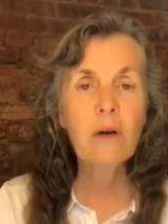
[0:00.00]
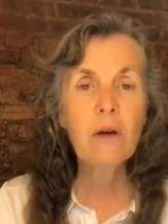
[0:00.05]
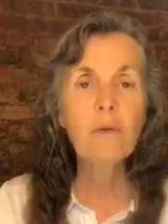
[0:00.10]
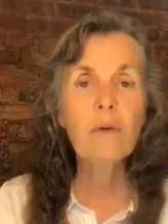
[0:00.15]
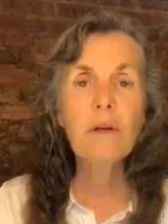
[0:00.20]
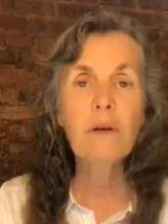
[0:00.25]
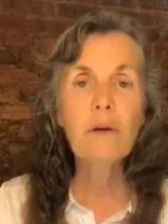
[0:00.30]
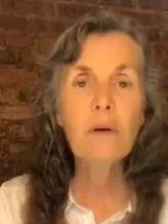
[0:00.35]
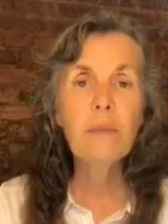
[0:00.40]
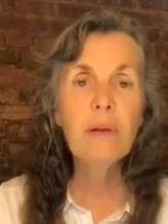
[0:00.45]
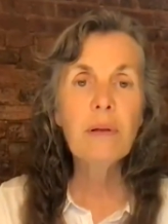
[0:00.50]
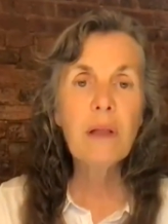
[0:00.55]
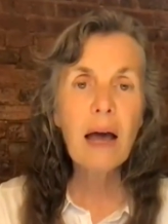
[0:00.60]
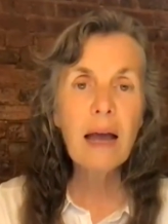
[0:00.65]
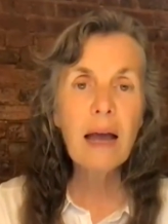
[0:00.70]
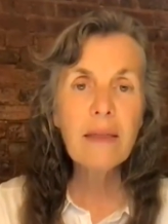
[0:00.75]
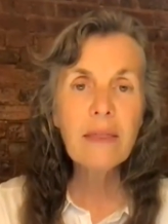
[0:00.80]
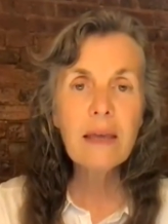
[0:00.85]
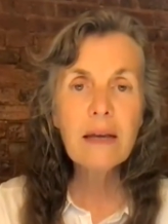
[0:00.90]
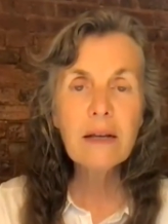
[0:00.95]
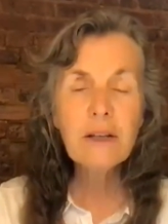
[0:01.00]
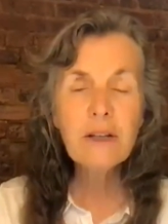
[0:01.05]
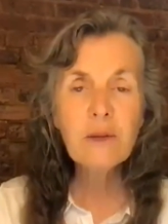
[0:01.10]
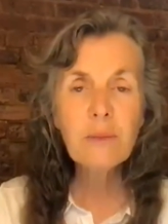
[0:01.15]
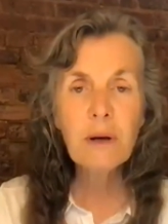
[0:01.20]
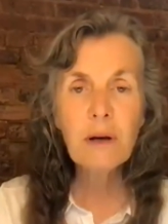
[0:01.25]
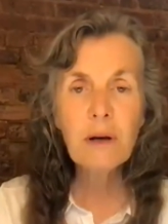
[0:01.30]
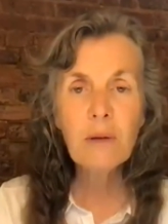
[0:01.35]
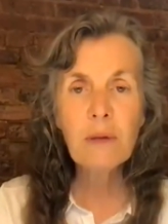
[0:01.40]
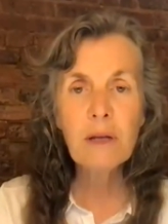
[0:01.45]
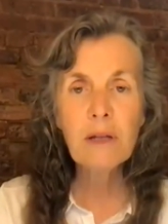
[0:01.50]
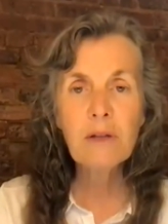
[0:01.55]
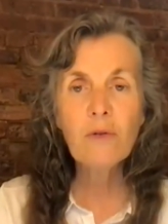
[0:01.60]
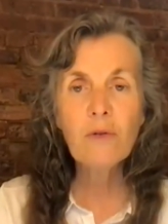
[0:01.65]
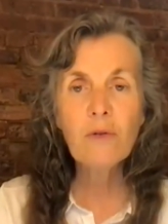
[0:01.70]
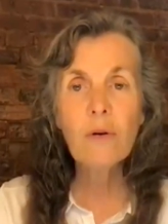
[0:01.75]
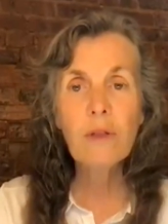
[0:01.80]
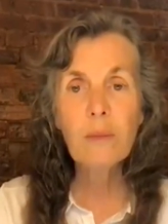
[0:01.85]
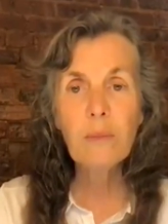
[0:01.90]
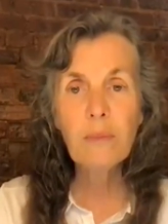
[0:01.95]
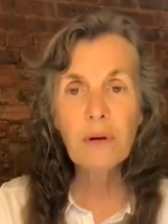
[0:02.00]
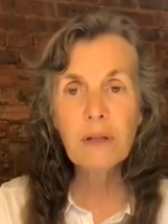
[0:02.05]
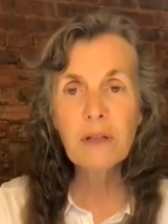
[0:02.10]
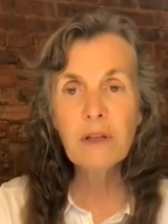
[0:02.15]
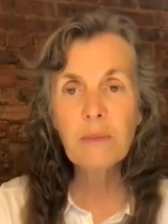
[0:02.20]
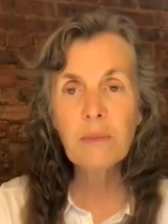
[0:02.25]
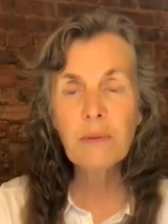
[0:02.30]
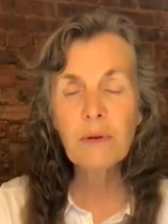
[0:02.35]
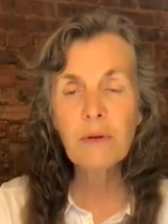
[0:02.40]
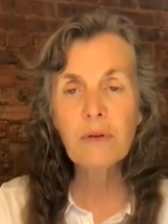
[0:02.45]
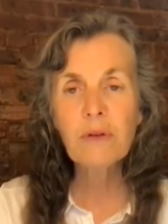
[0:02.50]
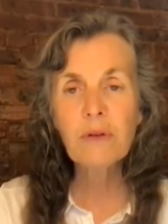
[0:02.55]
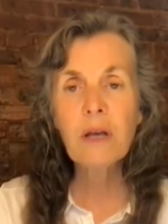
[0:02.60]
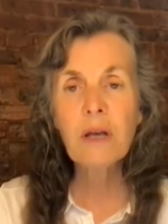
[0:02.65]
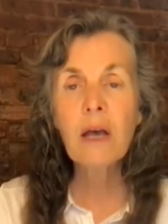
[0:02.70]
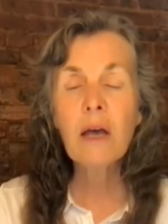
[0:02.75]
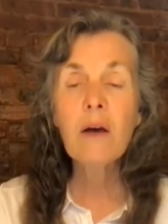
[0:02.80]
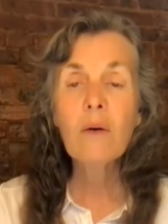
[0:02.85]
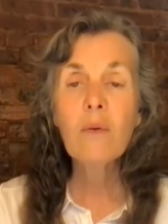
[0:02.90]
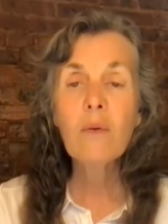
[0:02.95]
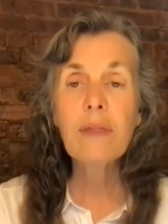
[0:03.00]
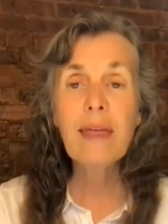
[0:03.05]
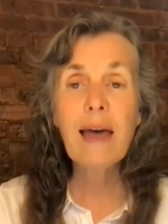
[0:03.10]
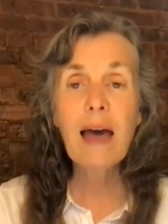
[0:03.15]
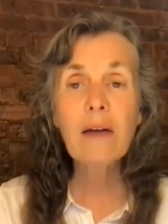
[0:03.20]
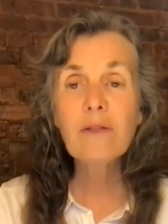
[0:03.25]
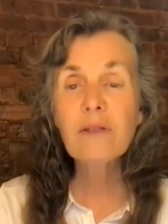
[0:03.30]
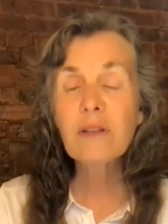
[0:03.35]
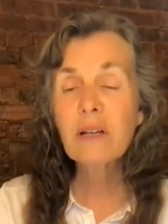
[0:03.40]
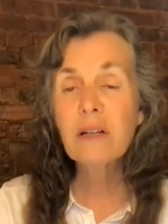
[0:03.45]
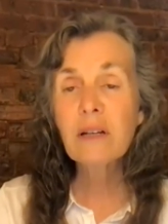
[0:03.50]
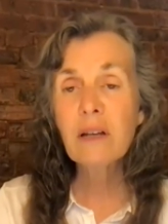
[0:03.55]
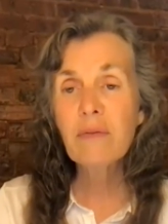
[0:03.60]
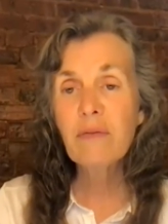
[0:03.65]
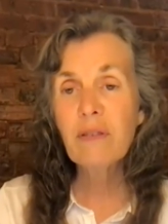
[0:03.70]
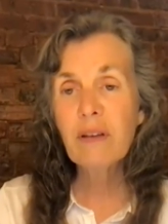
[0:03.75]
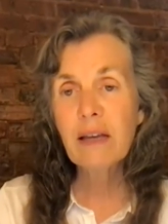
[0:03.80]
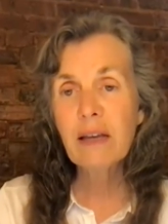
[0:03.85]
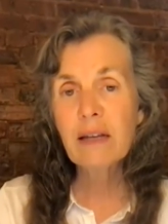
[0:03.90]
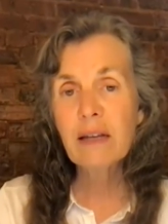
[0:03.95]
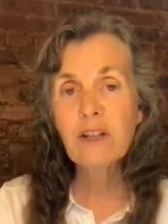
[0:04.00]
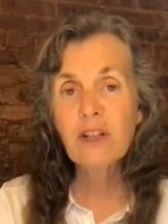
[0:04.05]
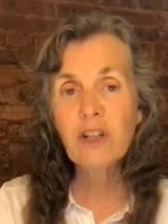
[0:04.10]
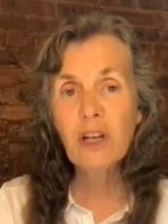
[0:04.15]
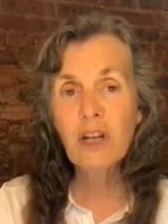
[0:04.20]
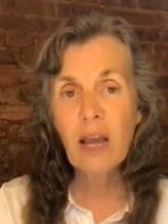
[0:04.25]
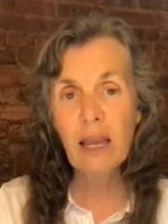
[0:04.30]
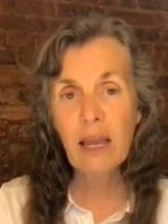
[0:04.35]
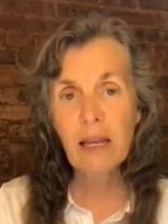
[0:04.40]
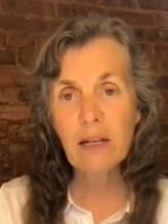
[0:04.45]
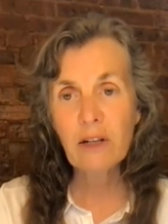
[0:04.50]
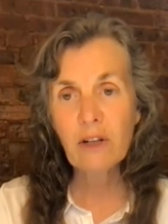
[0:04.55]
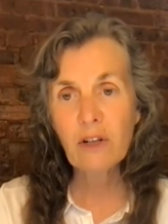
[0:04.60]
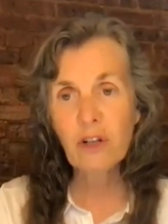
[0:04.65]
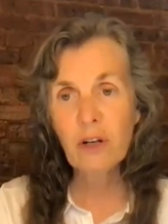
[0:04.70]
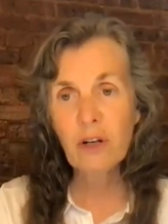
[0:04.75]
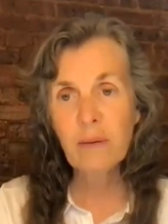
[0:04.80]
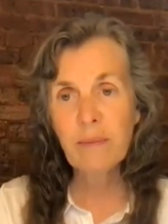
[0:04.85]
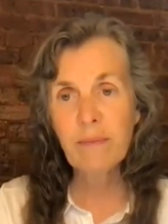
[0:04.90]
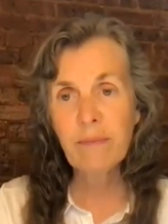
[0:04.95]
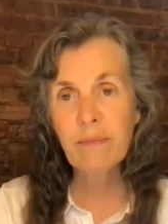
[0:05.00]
when you apply the experiments or the principles without significant change.